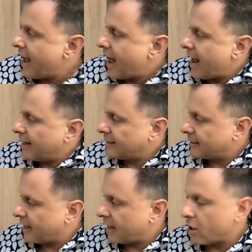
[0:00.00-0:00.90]

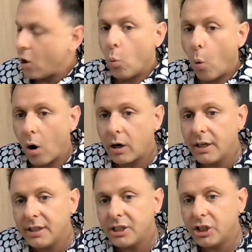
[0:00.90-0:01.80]
asking what
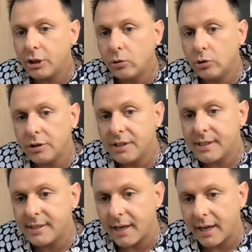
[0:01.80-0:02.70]
can the children
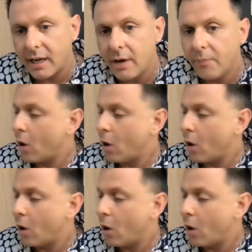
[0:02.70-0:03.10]
see?